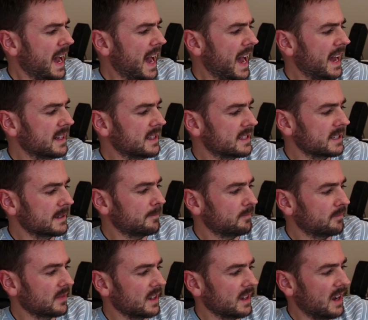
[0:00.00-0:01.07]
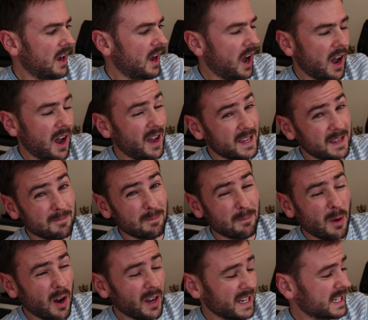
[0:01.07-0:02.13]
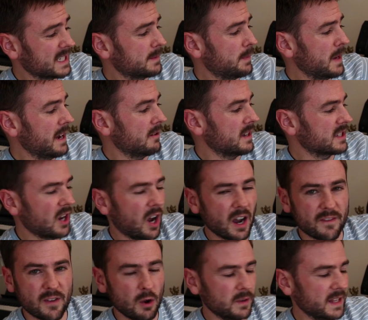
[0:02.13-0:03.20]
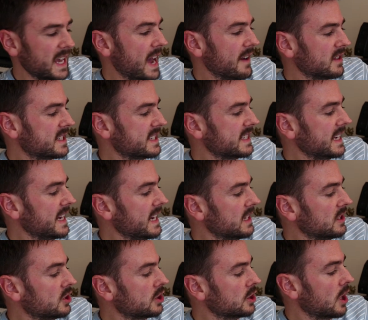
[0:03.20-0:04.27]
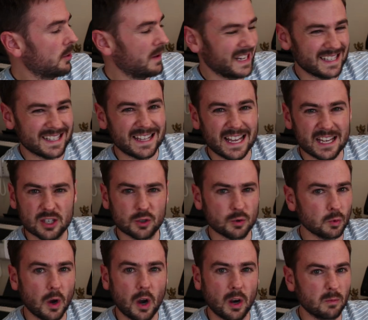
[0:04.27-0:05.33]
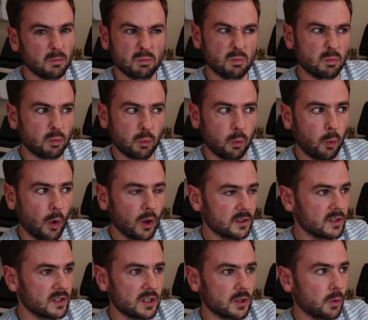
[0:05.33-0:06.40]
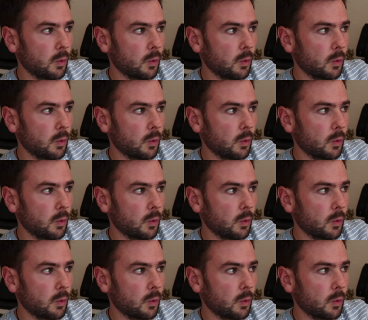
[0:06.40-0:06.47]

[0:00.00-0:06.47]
And in my experience, I've only ever seen showings this strong once or